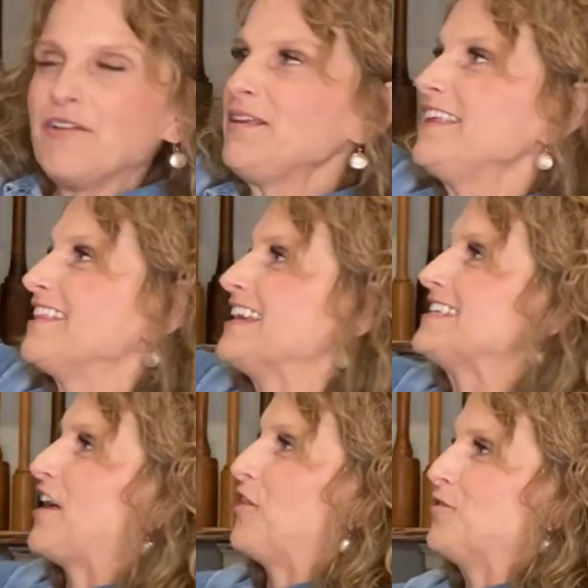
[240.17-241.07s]
I really
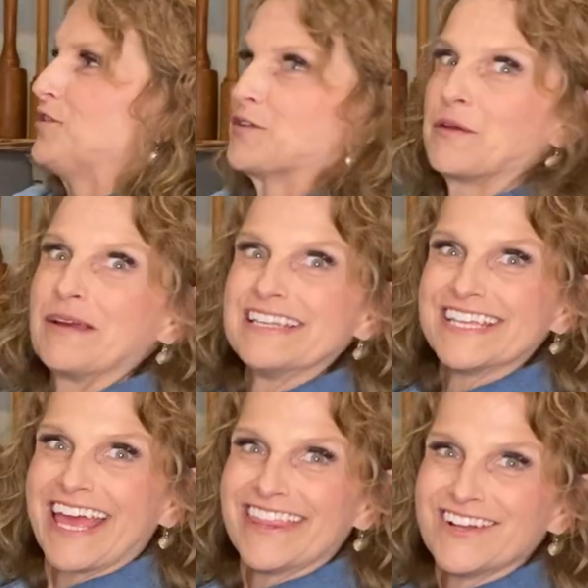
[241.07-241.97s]
liked how those 3 went
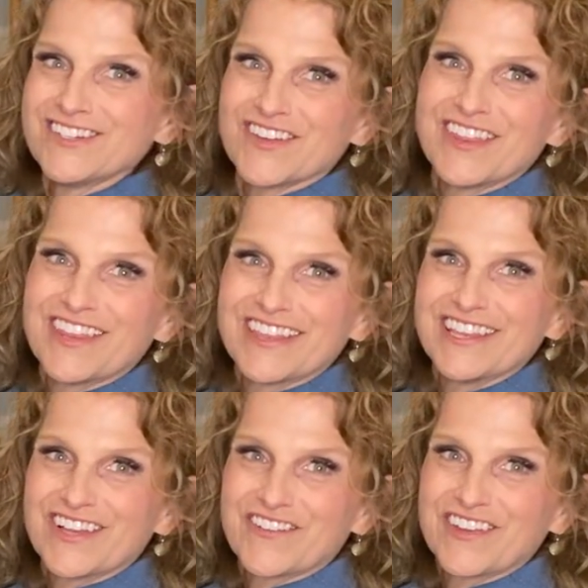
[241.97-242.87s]
together, so I thought
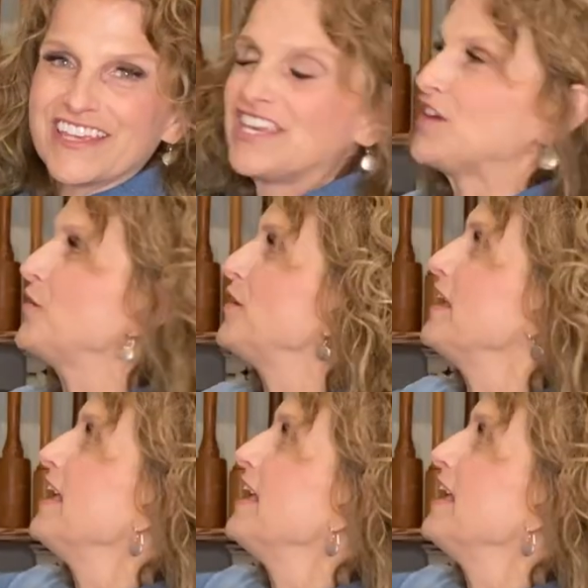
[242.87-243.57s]
they'd look really cute